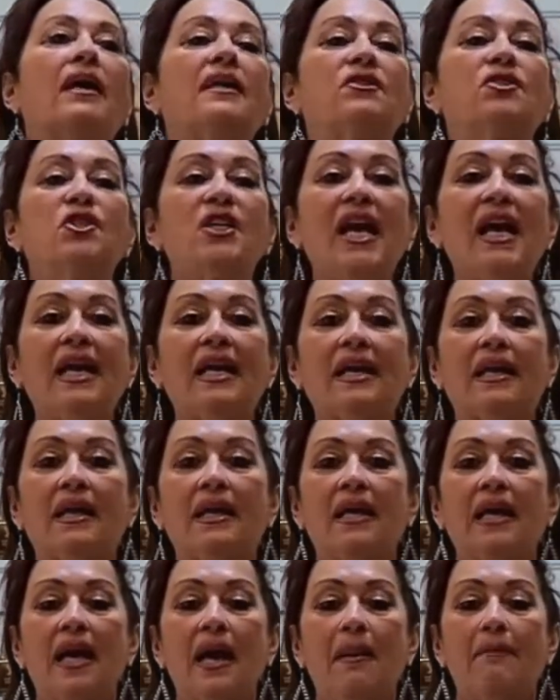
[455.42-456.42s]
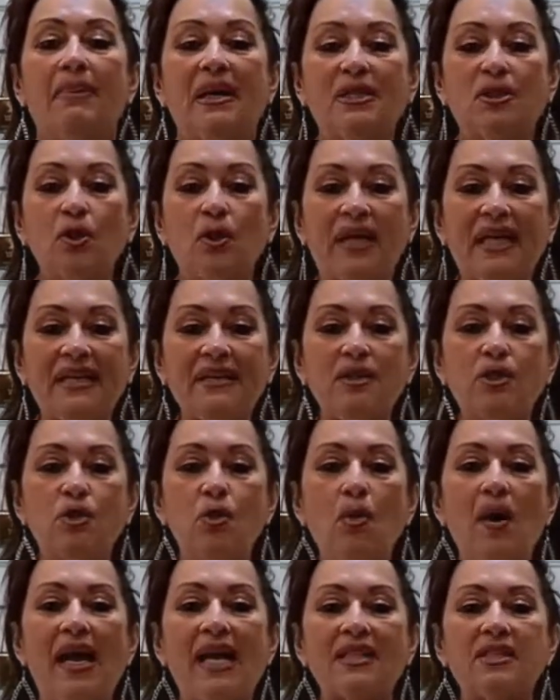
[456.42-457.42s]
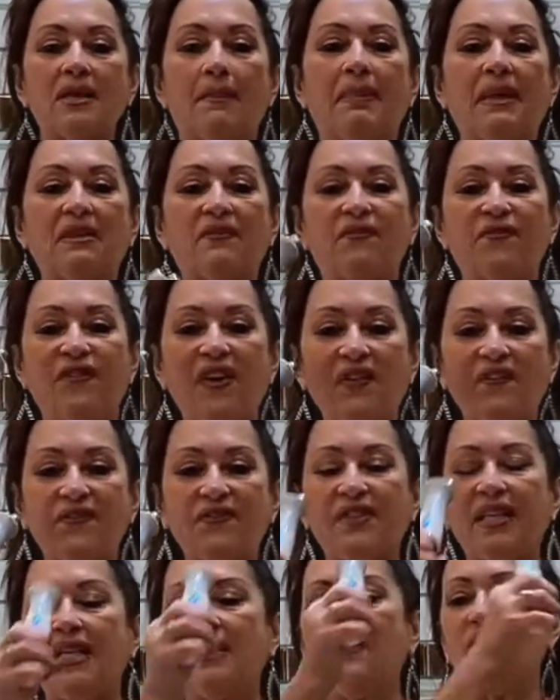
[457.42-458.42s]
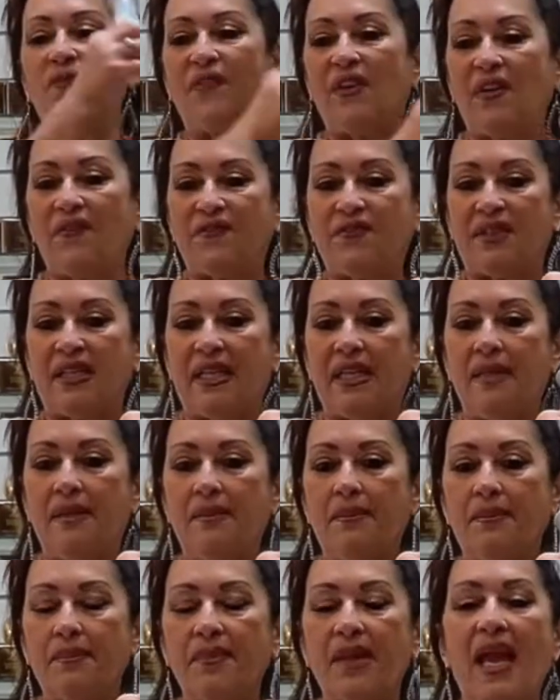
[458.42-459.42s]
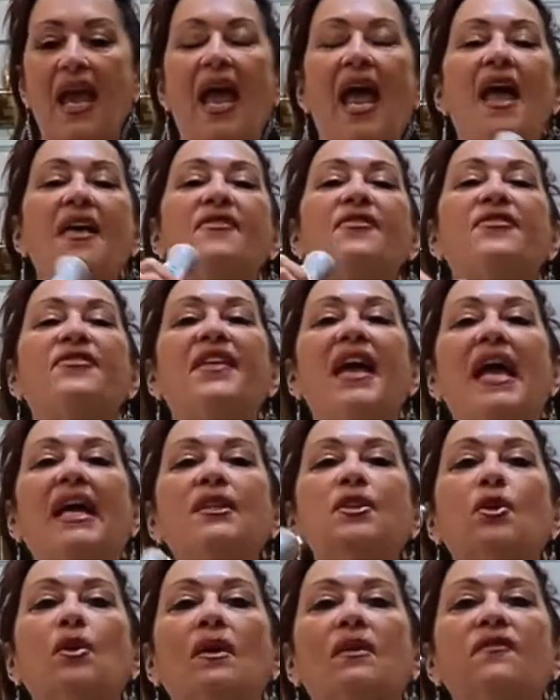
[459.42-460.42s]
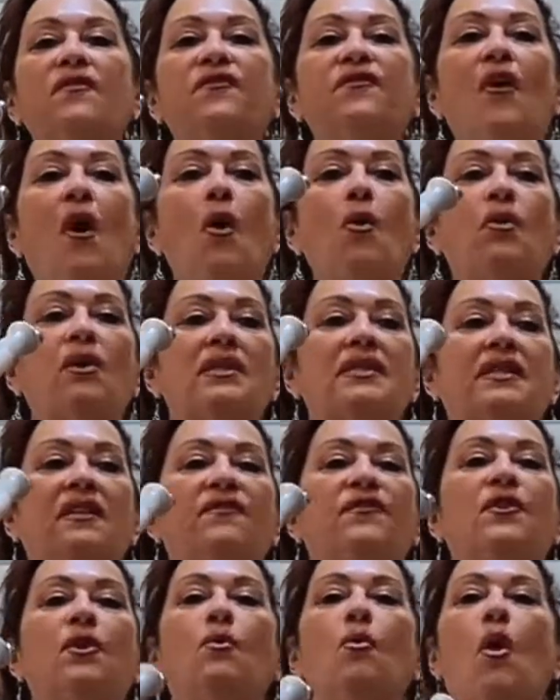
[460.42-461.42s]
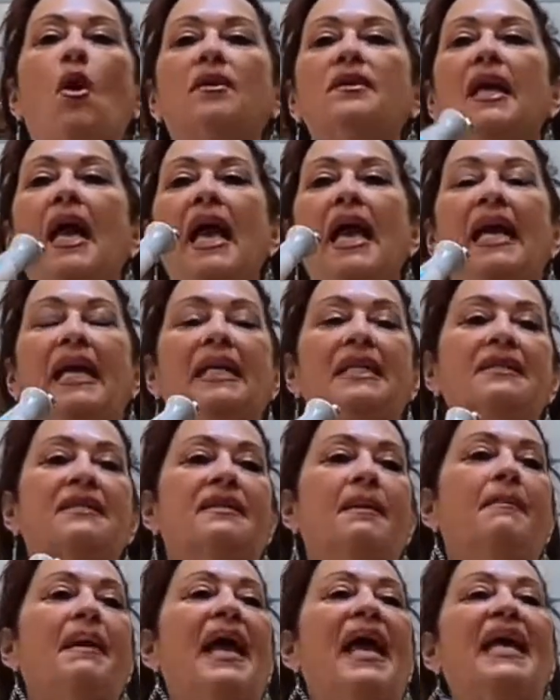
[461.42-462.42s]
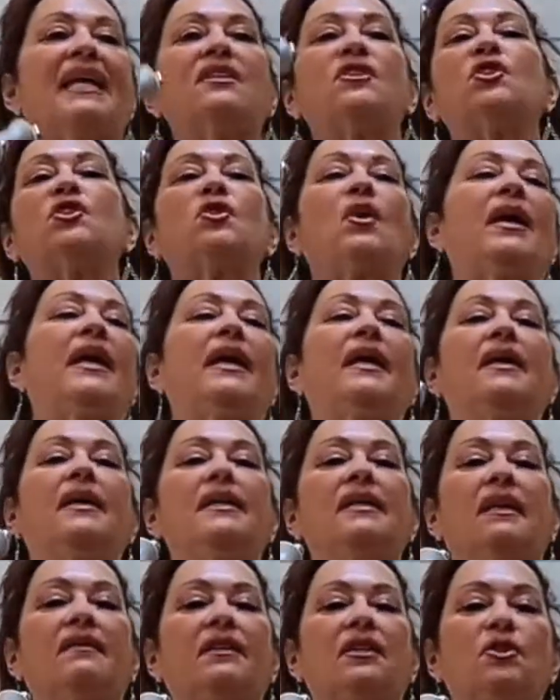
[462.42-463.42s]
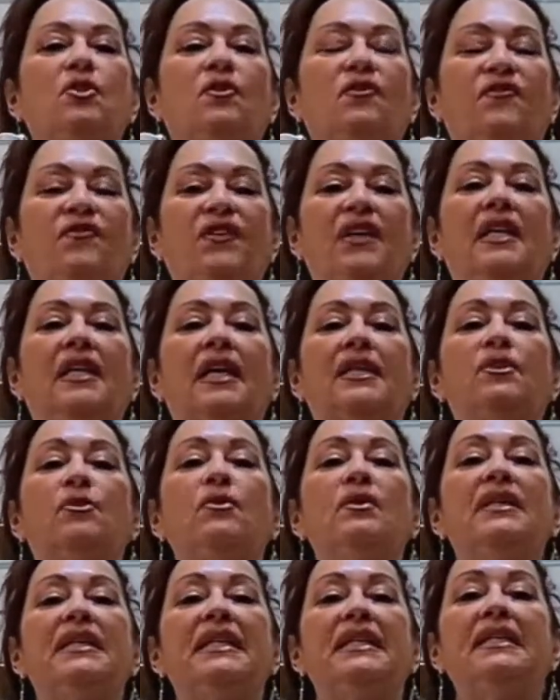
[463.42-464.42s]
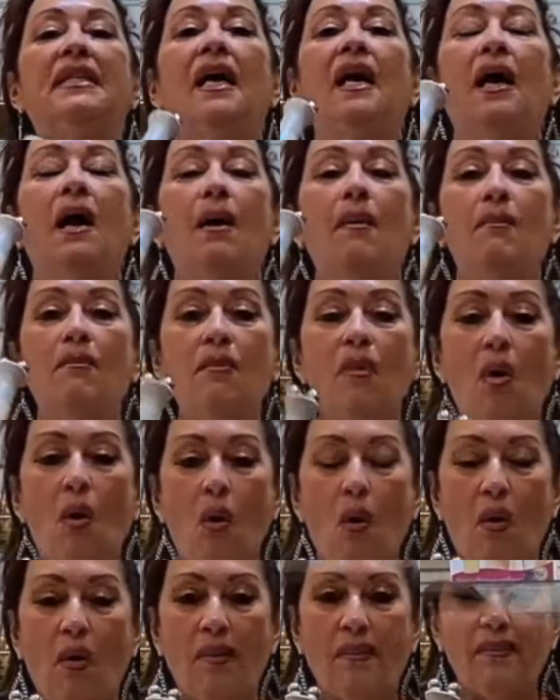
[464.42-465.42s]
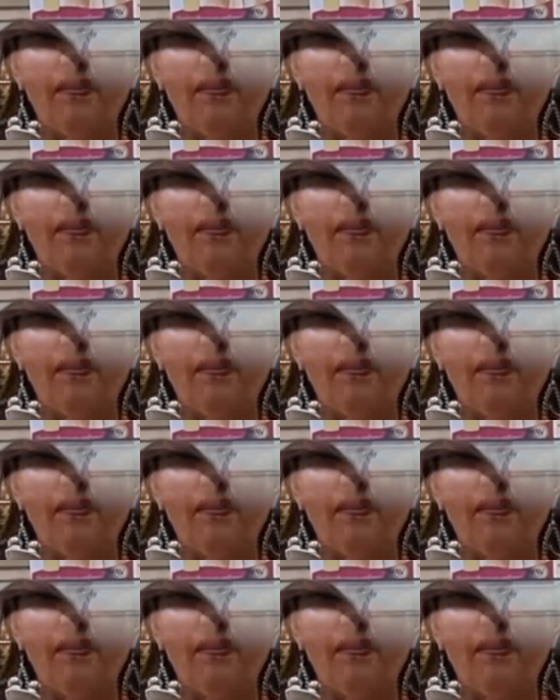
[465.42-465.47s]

gel, but you can do extra, but 15, 15, and then you can focus if you want in some extra area that you feel like you need more.